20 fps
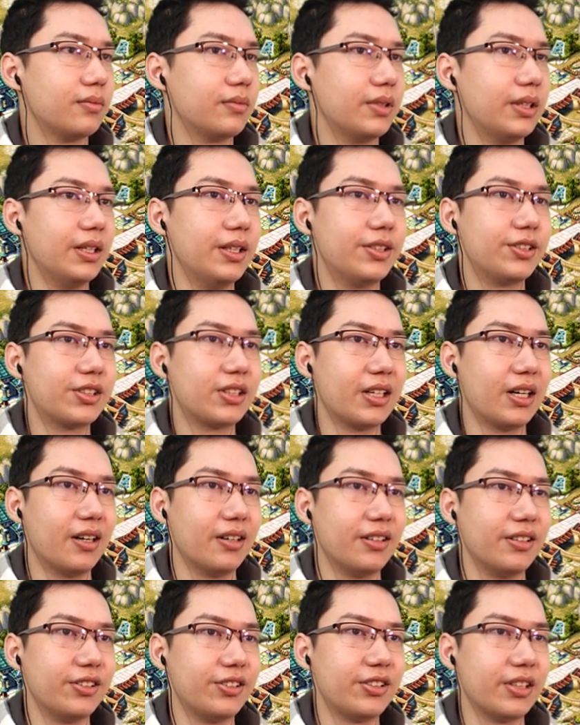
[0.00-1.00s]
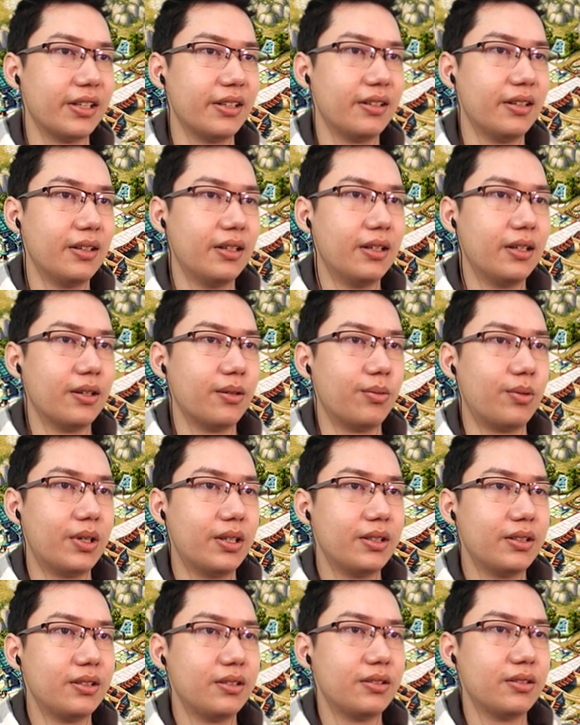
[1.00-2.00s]
each carding shed?
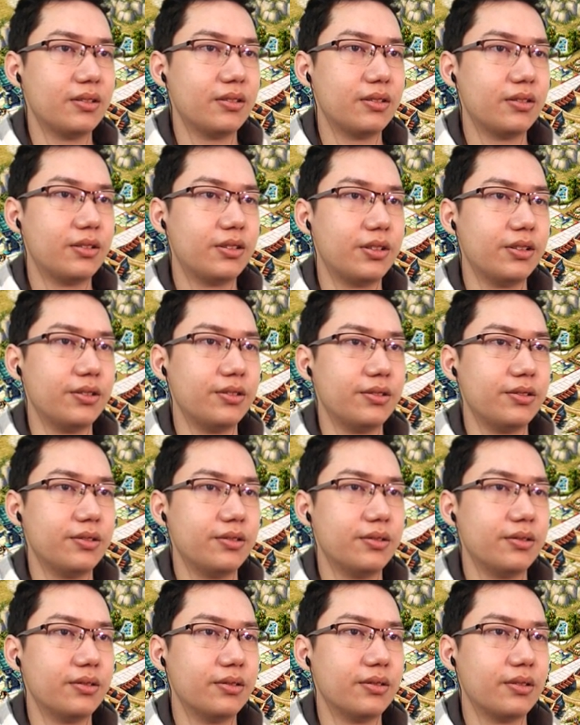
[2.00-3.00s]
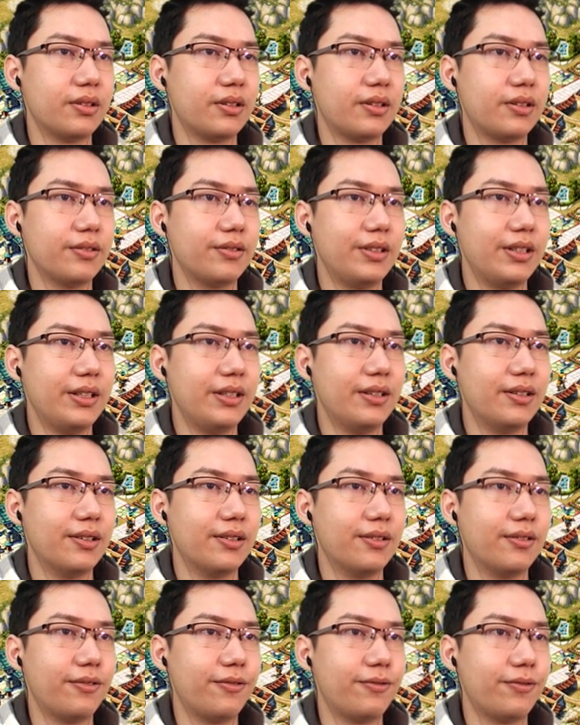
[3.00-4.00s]
One, two, three,
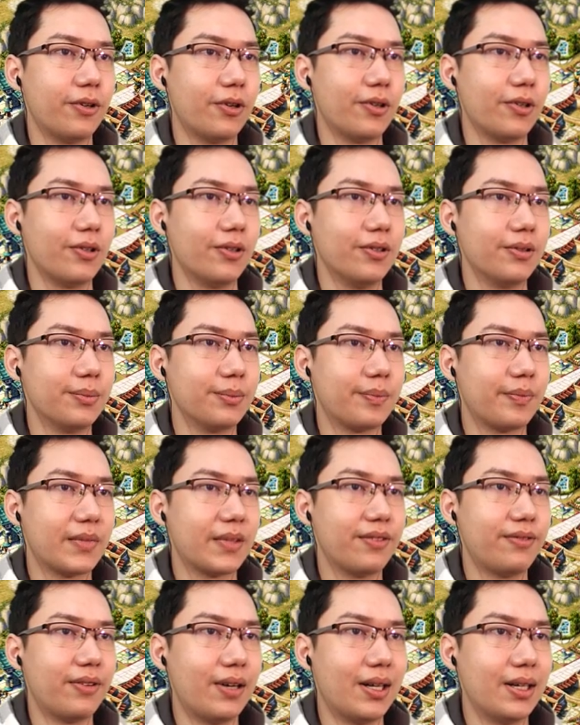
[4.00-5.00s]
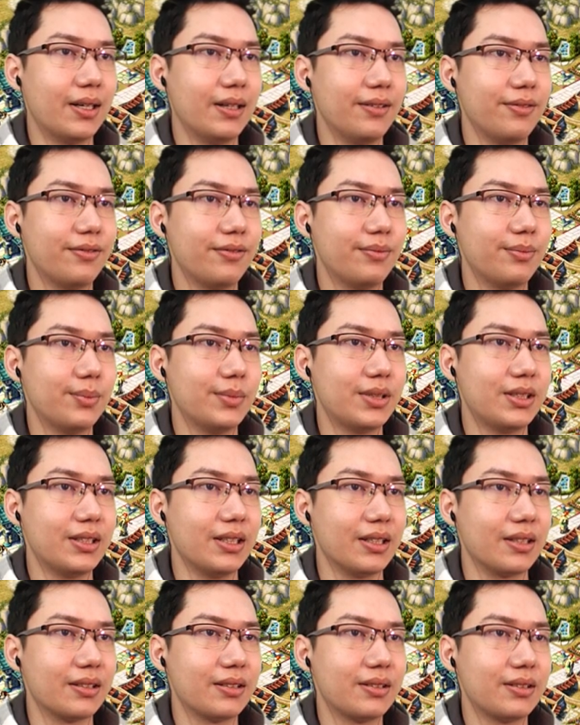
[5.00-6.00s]
four, five,
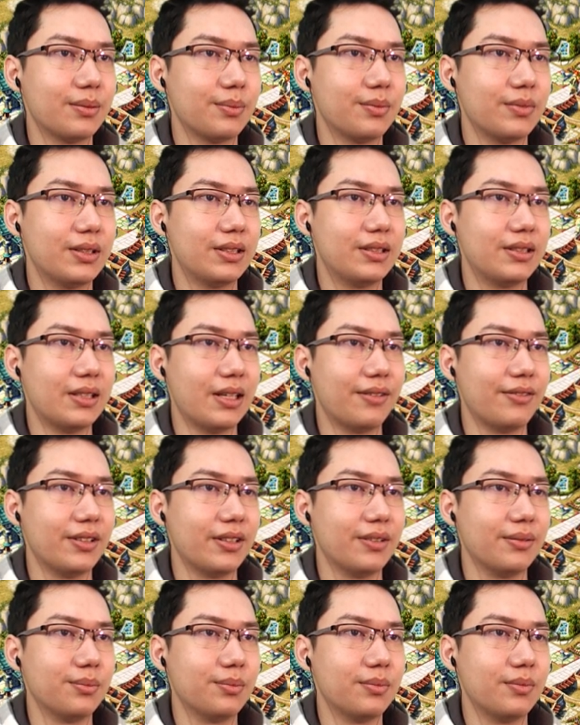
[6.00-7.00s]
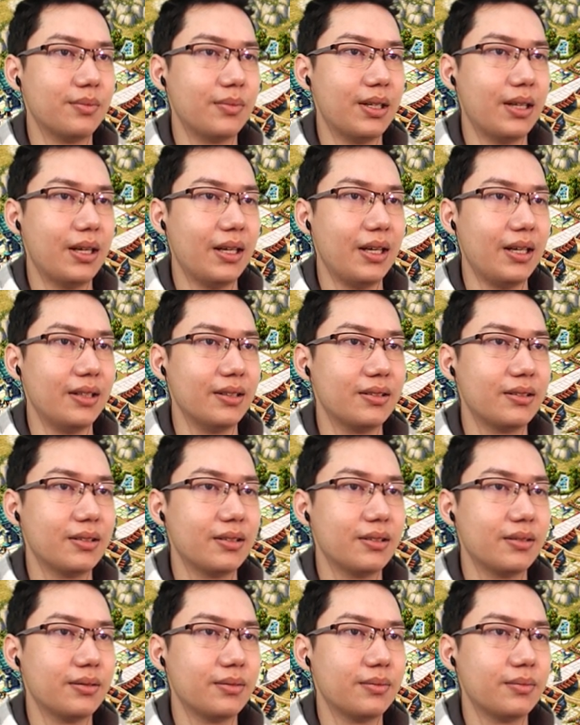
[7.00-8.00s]
six, seven, eight.
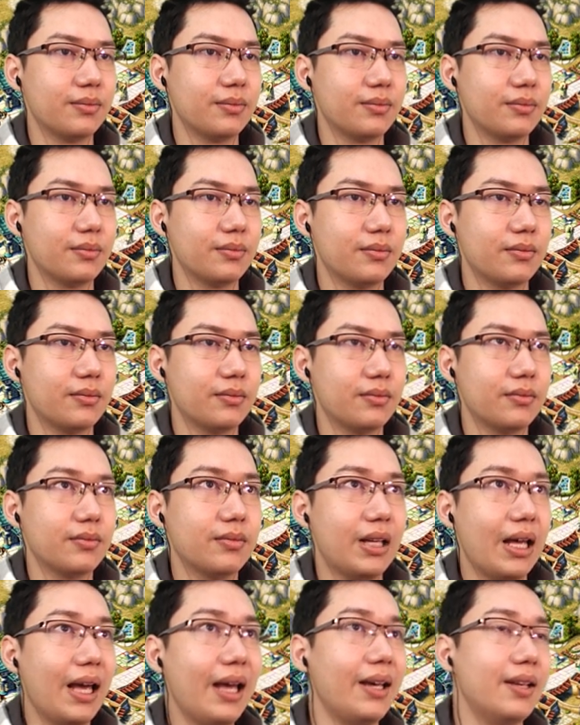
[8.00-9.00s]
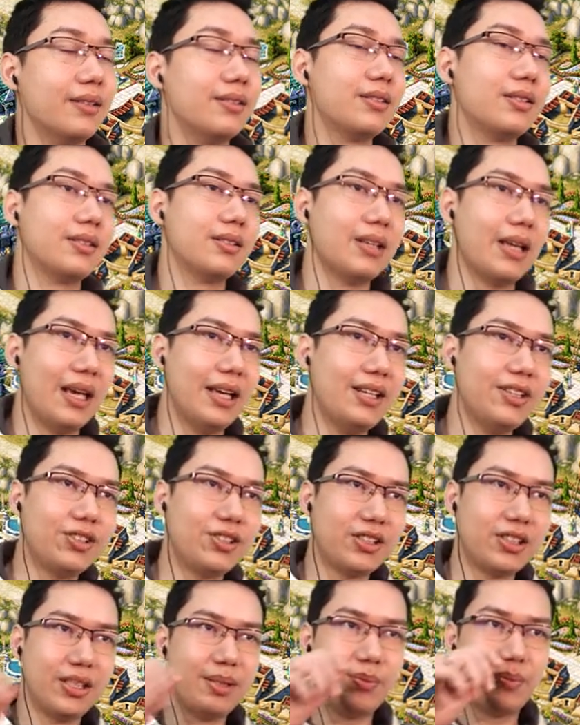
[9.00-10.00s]
Eight. Eight
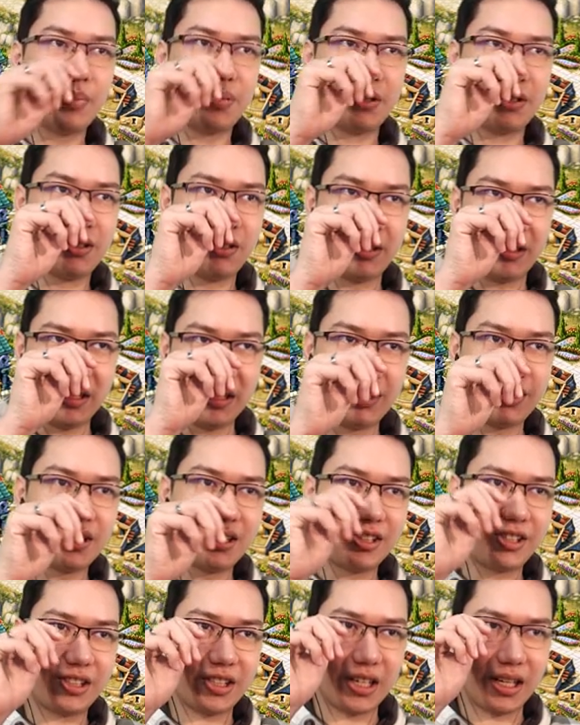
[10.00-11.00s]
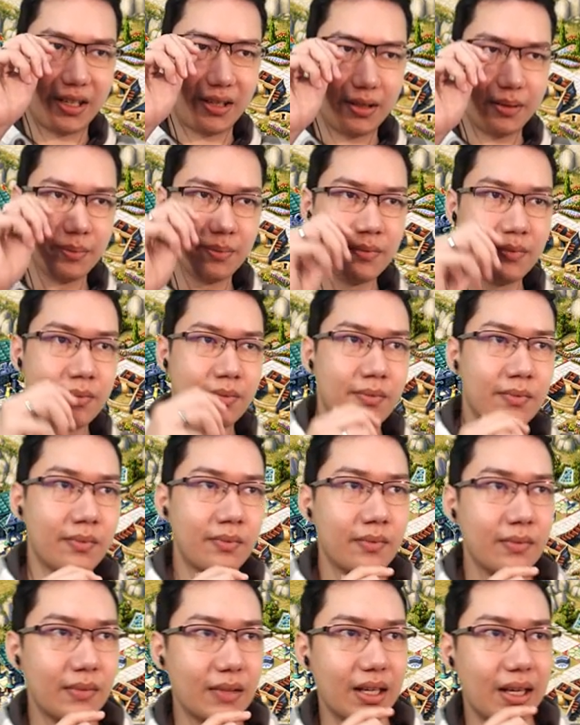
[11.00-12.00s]
sheep to each shed.
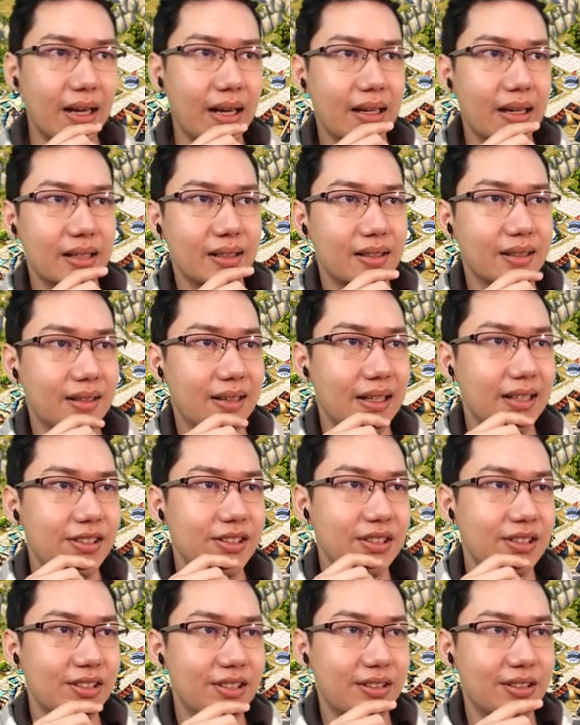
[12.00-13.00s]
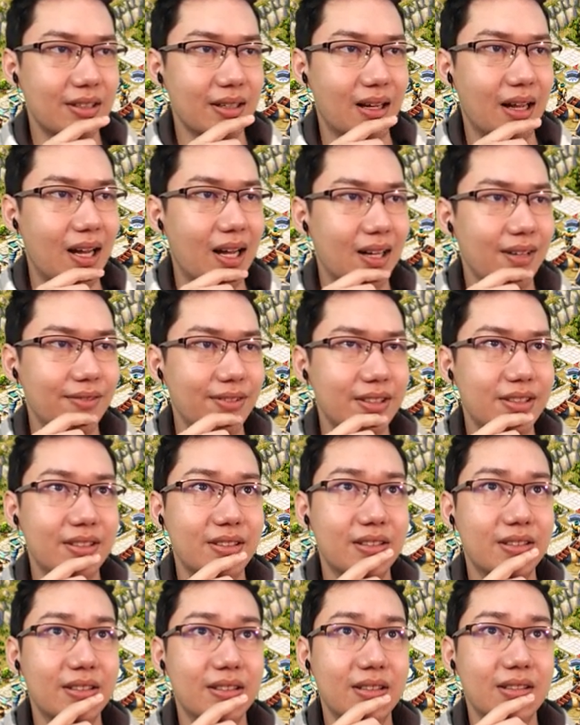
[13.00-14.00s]
And they just
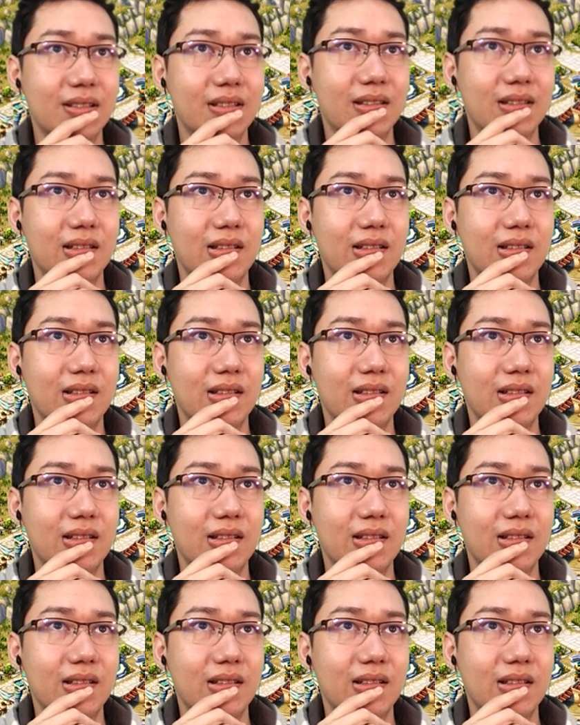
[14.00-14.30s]
harvest